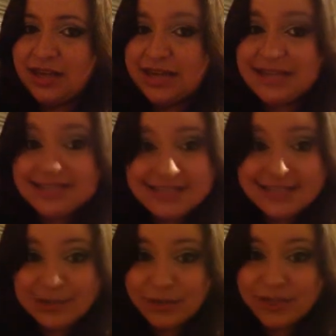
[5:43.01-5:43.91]

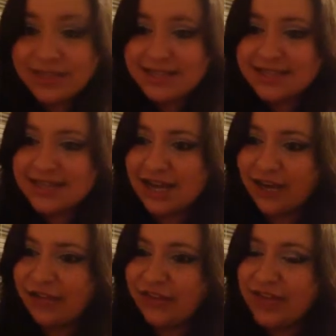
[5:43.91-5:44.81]
entity within
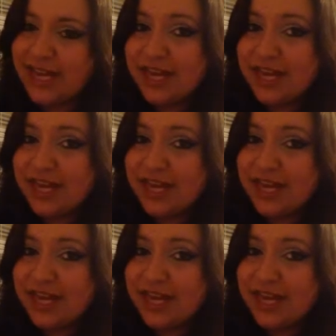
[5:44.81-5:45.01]
itself that